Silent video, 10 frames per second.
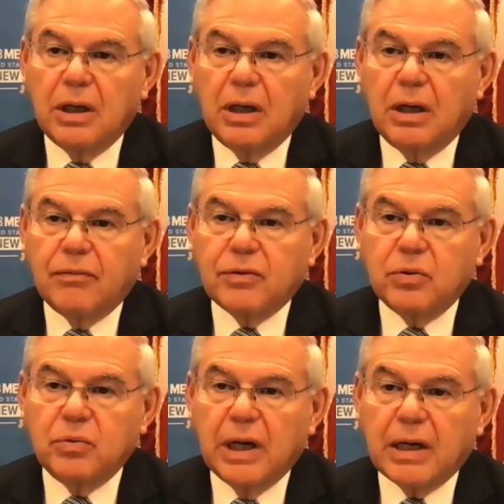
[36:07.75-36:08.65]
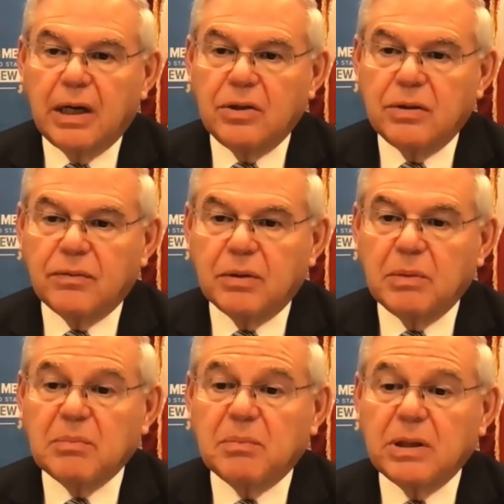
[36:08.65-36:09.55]
of 2 decades of
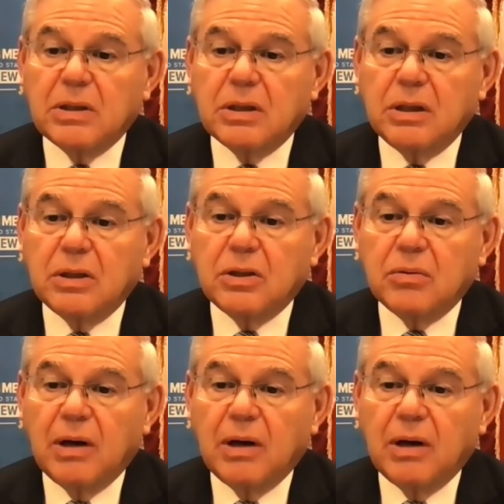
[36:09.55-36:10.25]
commitment to